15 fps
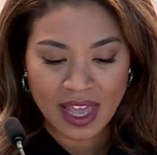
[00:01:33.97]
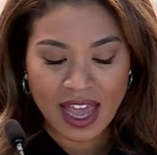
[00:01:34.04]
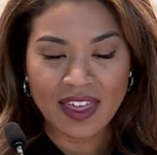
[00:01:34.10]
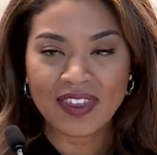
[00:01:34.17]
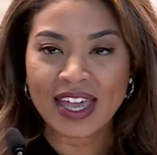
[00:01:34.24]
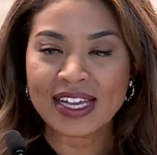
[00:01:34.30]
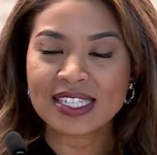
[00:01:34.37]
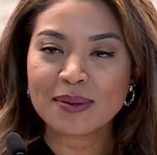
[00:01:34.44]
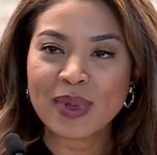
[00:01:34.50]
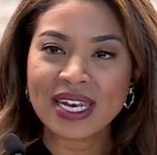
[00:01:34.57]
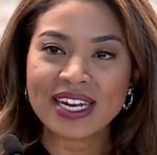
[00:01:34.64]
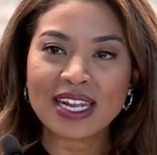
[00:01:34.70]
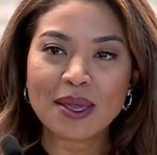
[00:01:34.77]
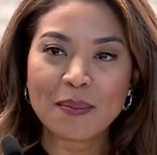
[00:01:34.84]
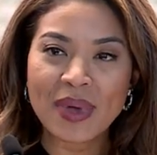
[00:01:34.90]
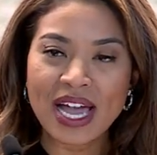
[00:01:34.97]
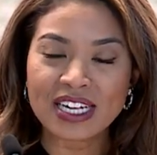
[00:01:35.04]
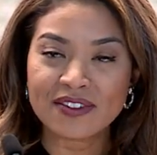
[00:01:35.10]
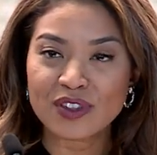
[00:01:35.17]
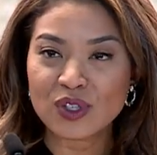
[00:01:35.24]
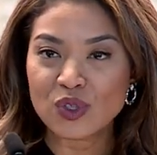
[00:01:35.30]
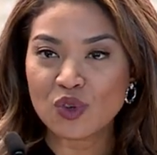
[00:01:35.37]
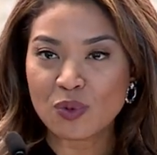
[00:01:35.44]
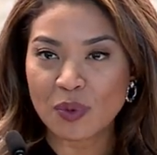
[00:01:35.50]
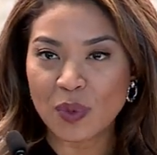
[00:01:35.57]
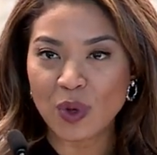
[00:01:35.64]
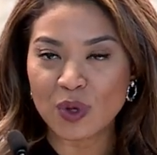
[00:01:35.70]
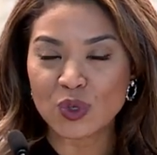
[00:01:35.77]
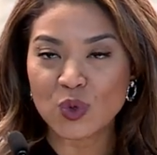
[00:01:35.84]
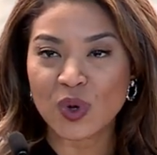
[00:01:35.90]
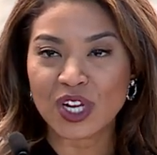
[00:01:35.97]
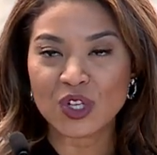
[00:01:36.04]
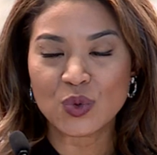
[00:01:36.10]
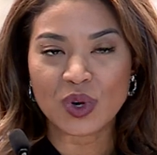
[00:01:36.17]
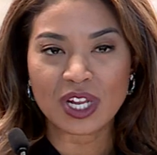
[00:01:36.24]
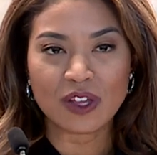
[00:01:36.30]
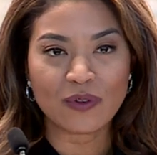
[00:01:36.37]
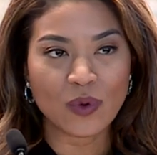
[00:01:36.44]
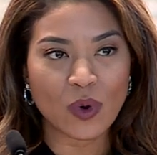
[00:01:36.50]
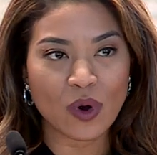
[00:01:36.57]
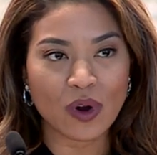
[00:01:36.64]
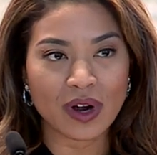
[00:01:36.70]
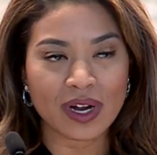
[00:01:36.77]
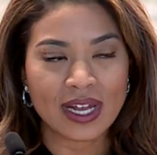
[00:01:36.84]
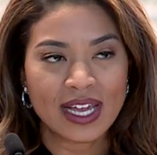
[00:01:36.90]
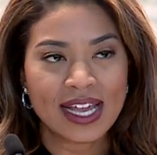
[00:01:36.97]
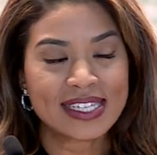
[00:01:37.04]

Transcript: And the estimated impact of the Super Bowl in 2024